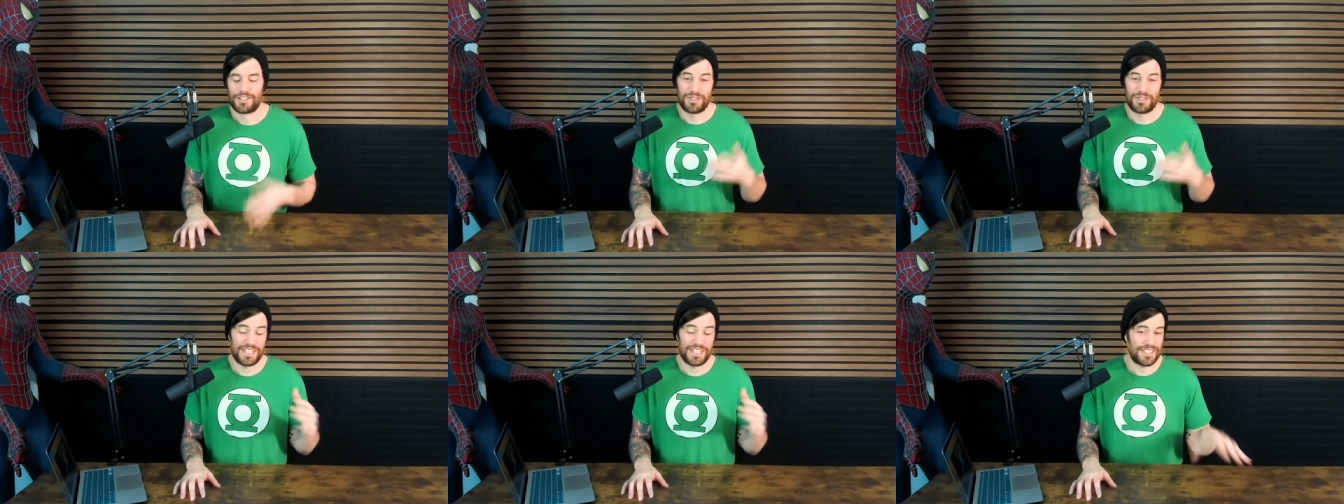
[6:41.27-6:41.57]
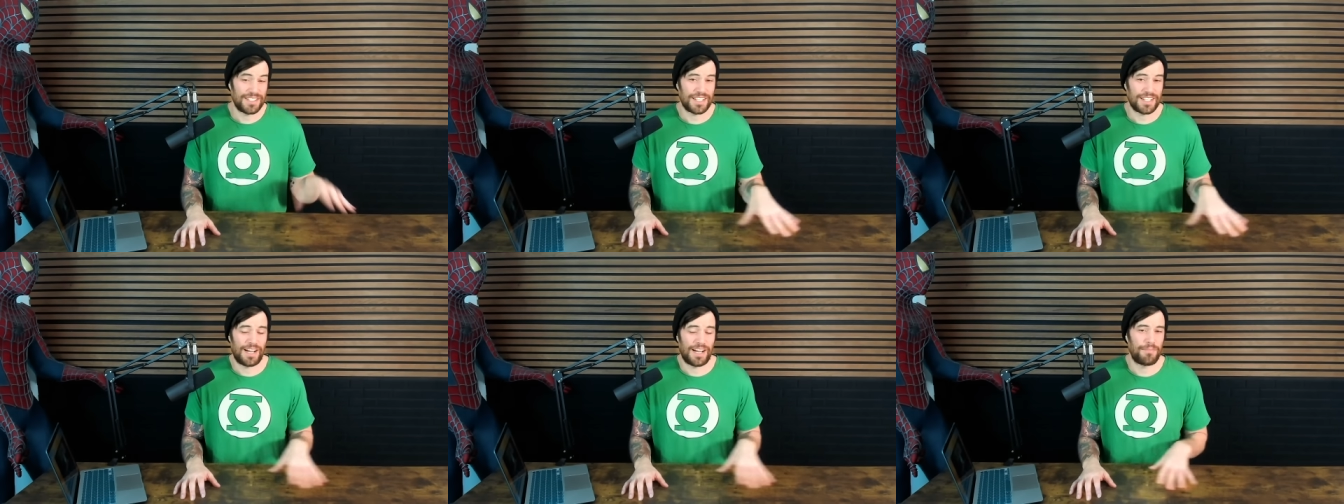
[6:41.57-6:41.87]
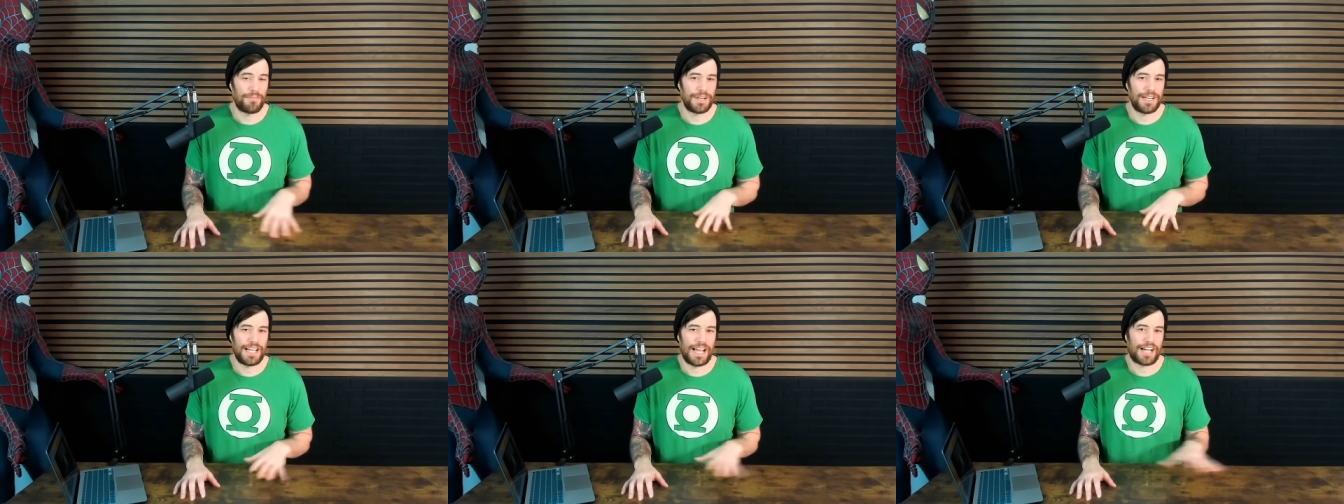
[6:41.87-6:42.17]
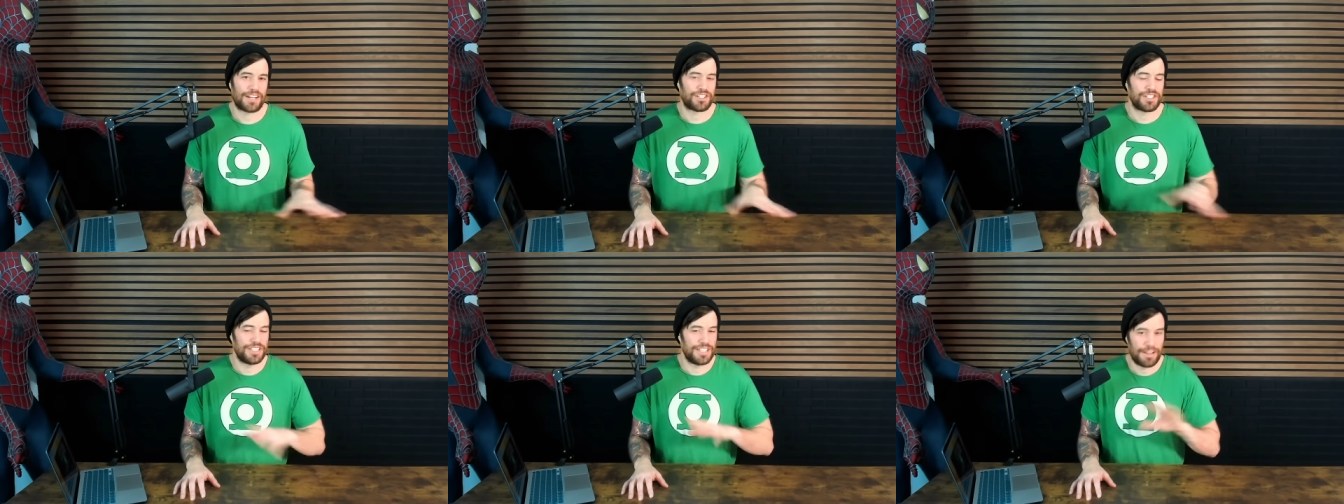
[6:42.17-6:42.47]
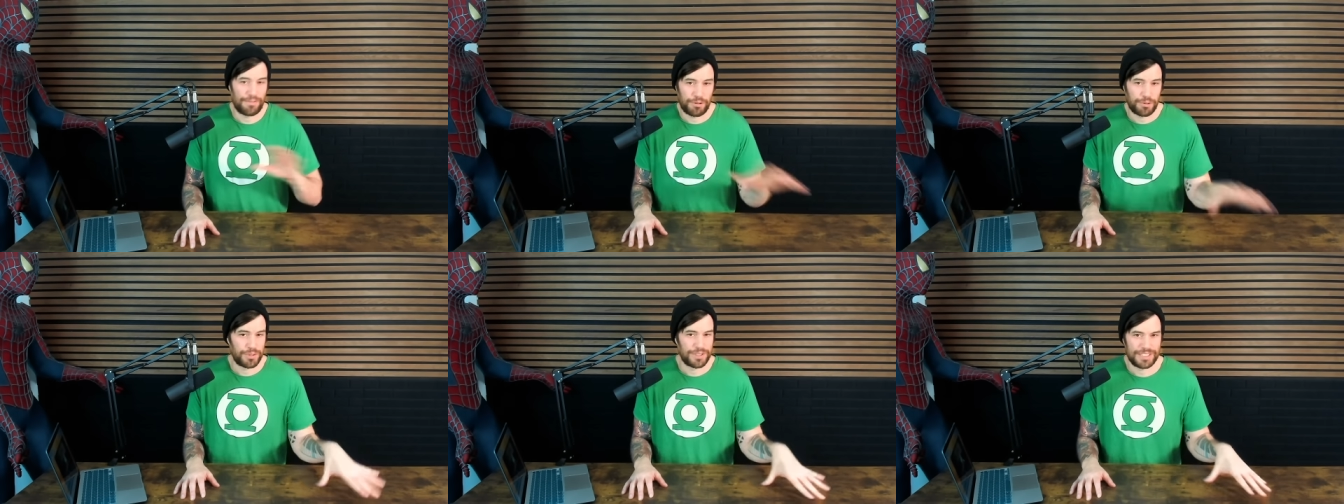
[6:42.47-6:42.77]
since the company actually
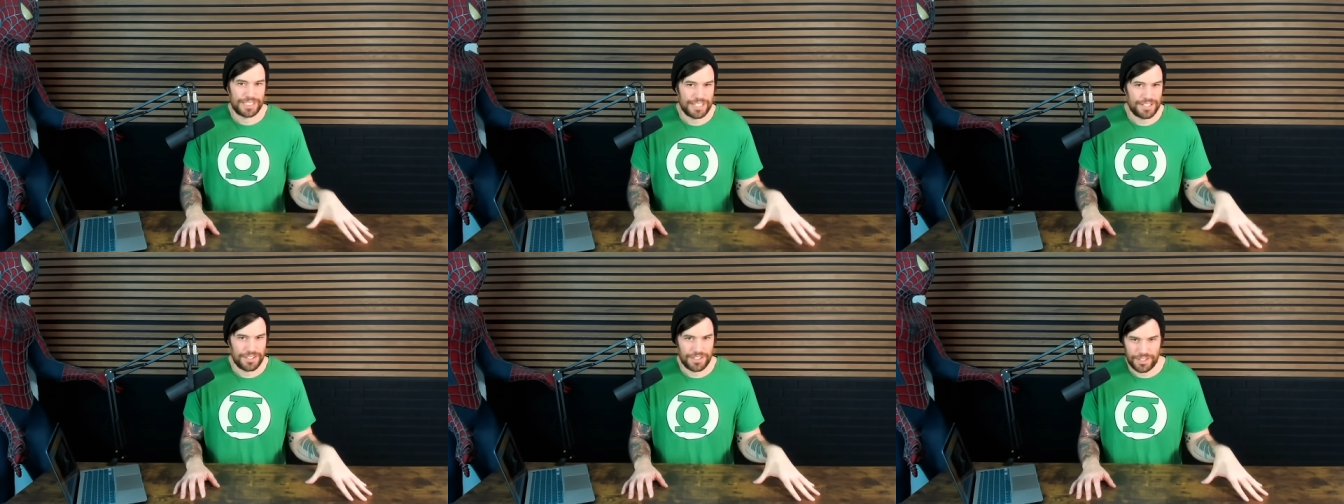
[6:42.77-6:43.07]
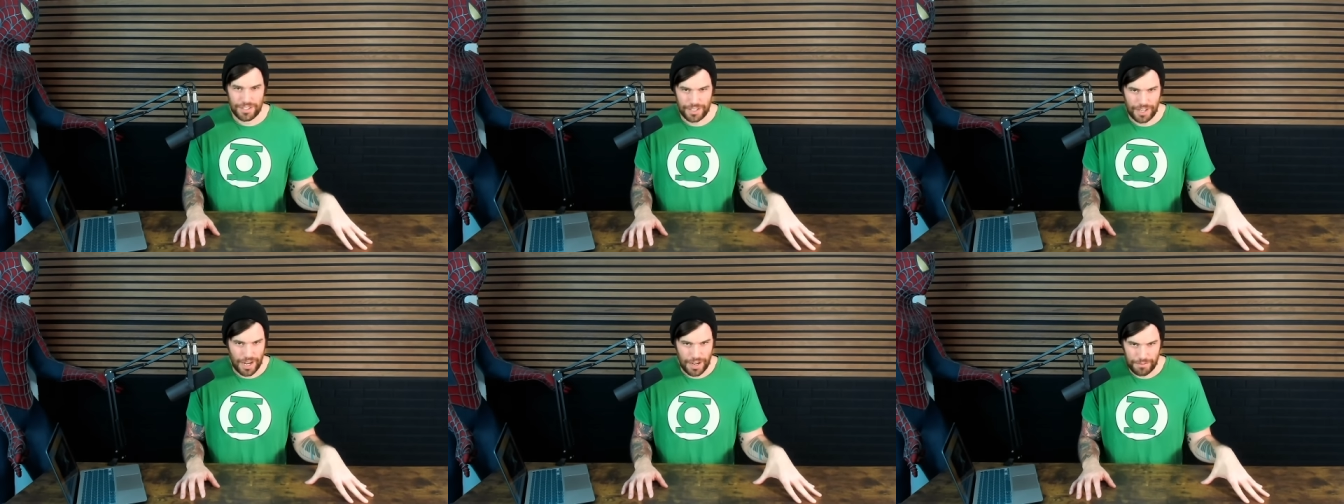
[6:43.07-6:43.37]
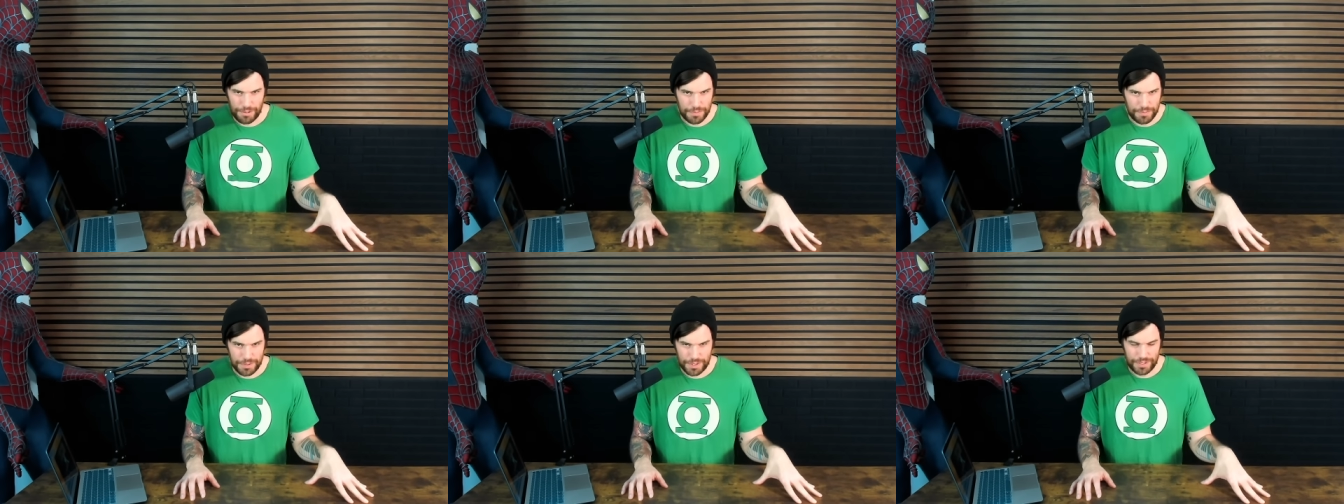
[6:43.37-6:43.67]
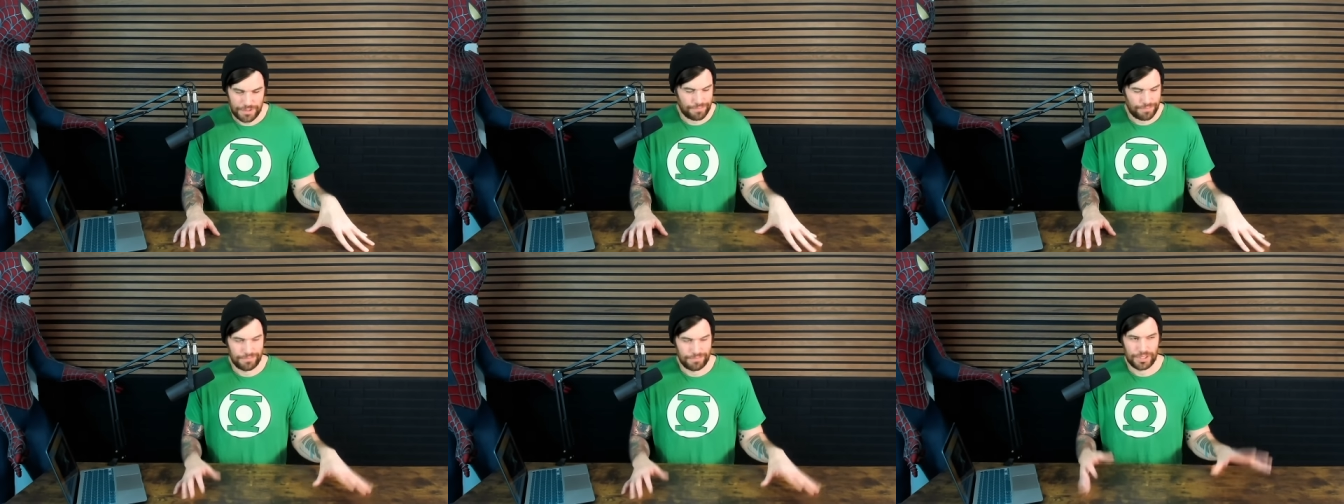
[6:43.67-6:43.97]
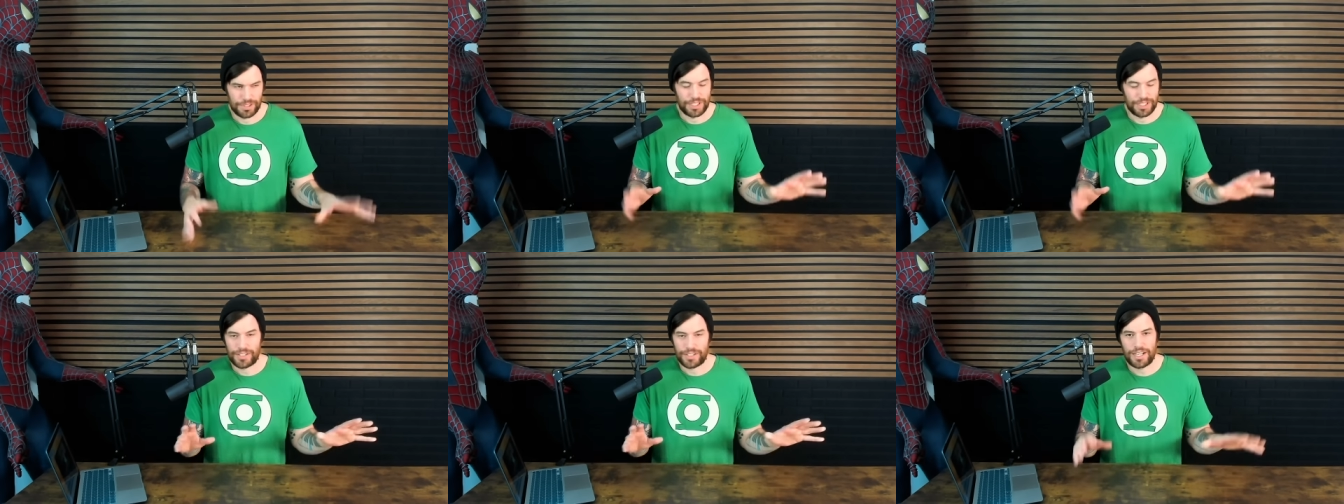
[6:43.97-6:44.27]
never released their comic book
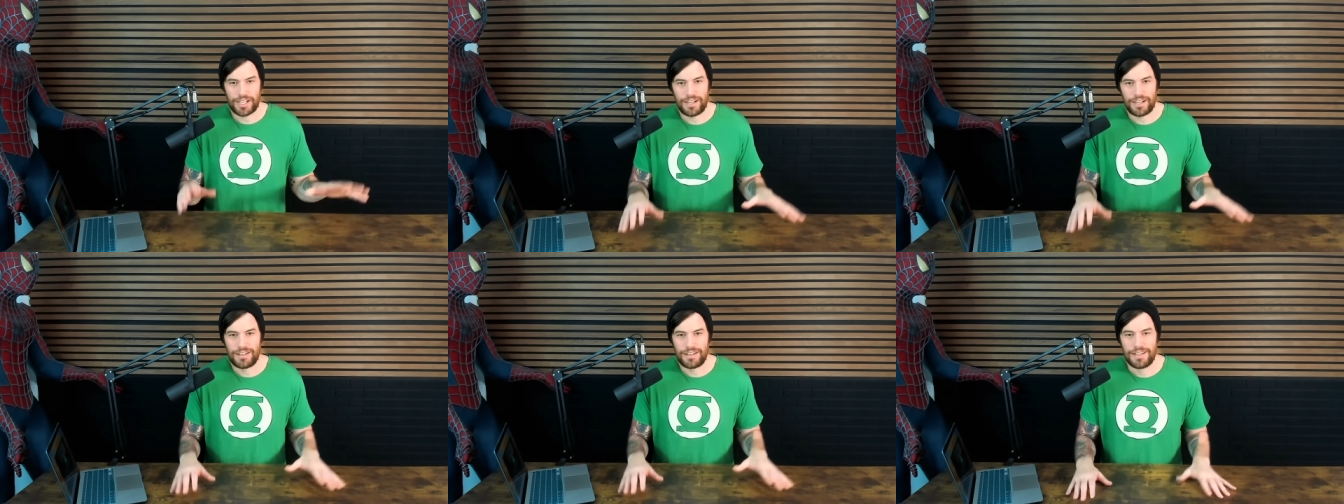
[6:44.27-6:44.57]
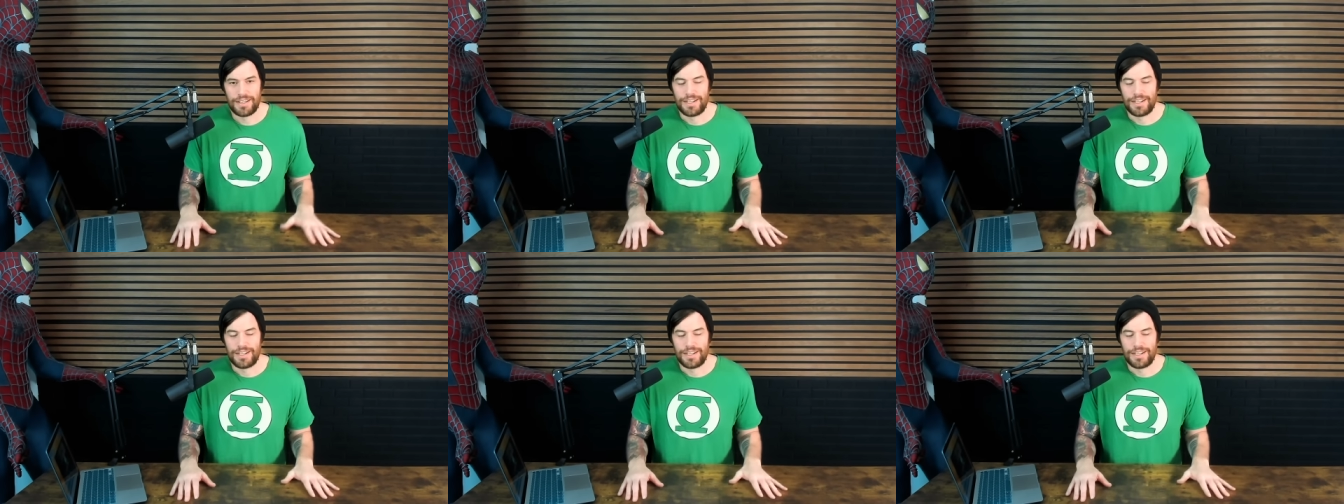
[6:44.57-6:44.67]
Lyrica,